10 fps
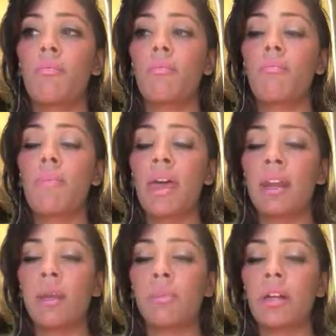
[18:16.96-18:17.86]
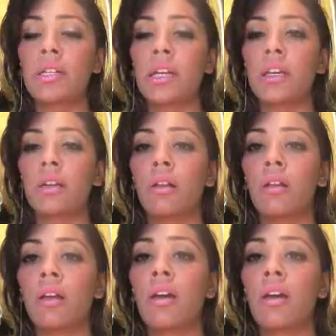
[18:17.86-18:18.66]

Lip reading: men in particular